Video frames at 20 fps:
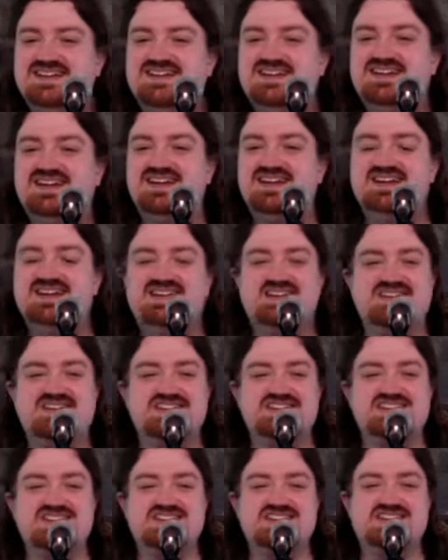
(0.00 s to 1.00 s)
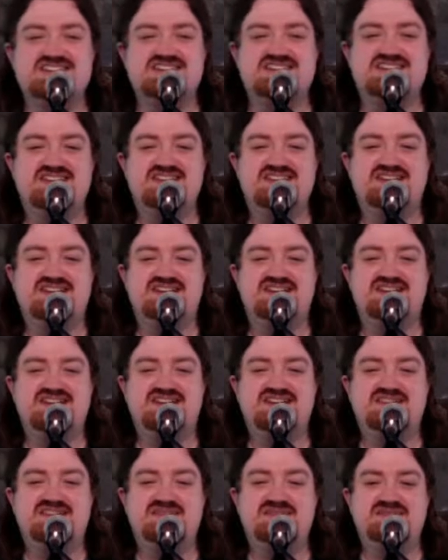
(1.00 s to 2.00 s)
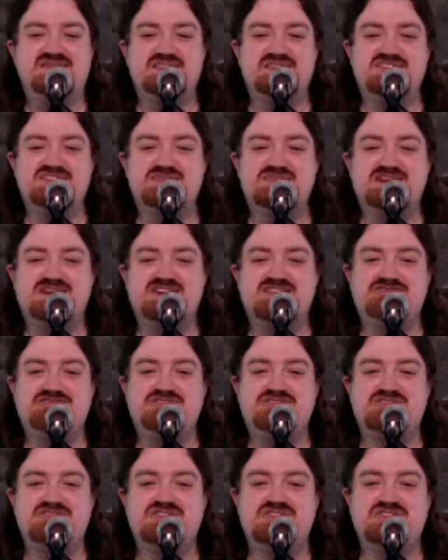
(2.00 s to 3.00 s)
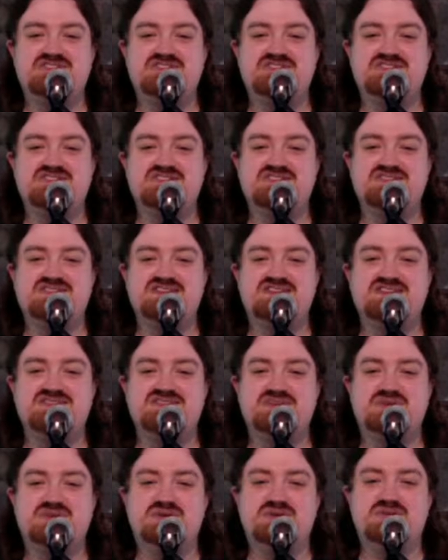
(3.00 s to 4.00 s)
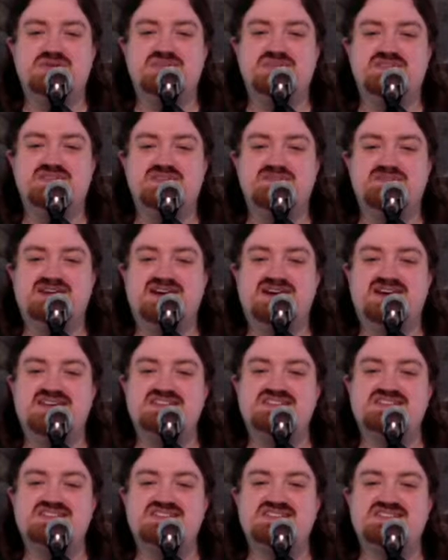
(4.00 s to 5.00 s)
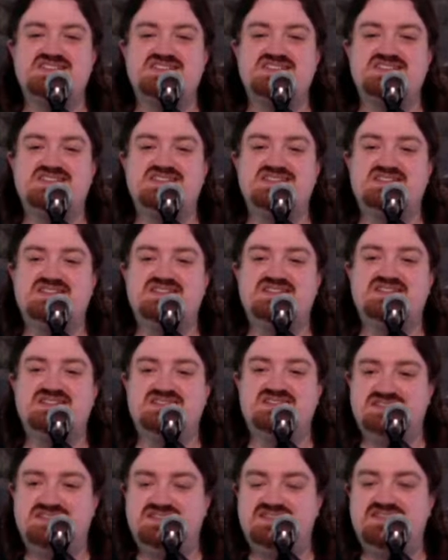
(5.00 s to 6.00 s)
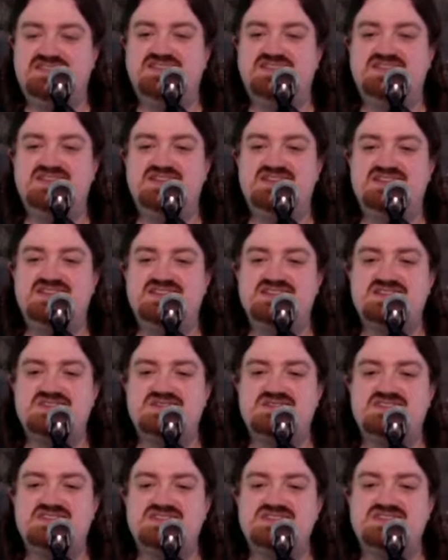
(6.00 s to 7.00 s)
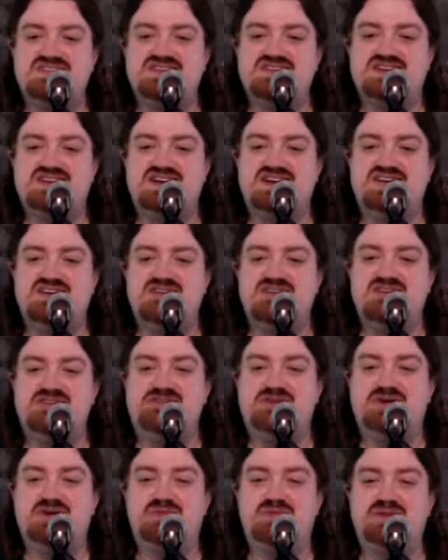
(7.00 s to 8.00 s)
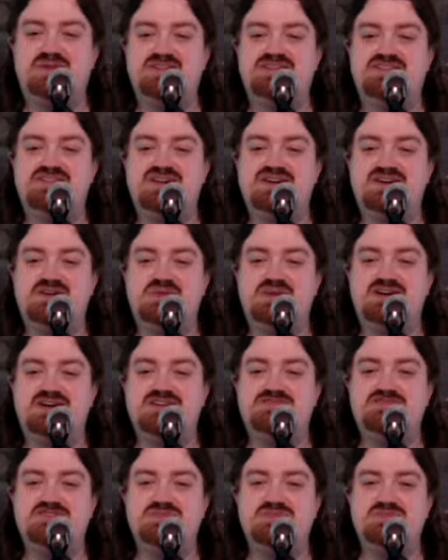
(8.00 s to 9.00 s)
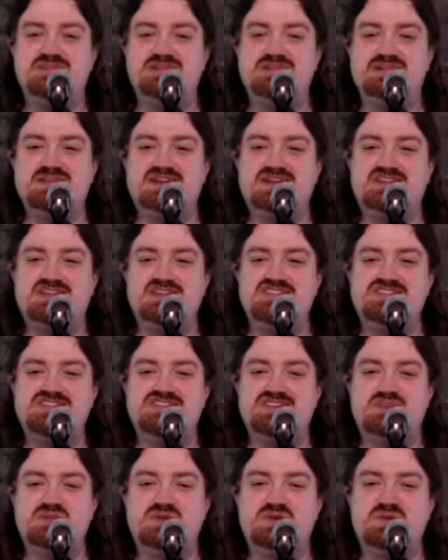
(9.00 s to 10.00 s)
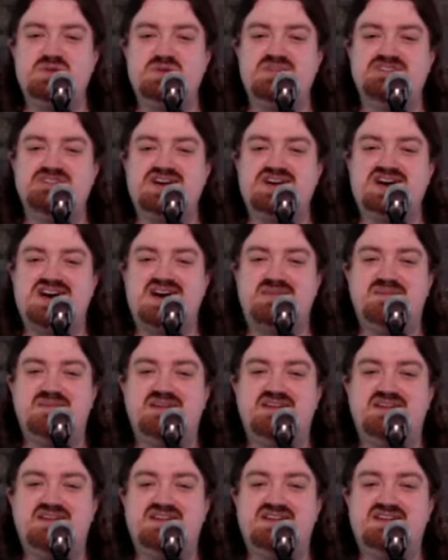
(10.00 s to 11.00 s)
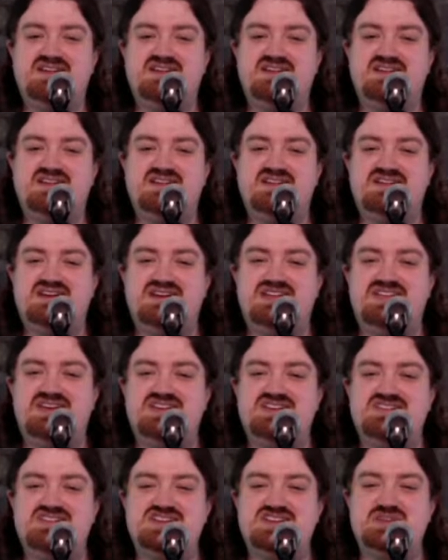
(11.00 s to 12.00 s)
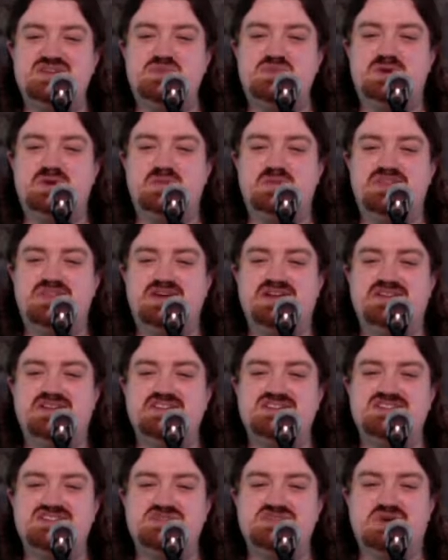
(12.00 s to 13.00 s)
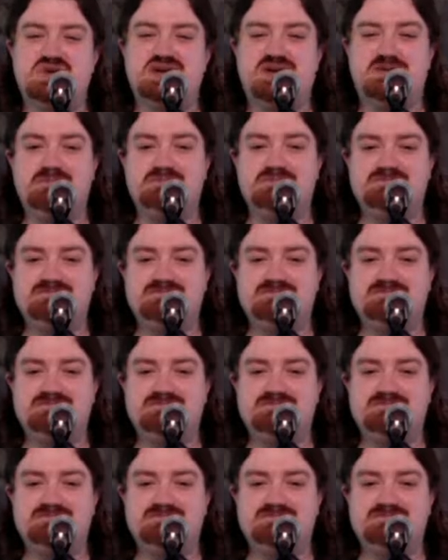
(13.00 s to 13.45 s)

And he also said most of my folk song artists I got to work with in the past. It's always good. I know you've worked with quite a few people. I know you said you worked with Tom. I think you said you worked with Ellis as well.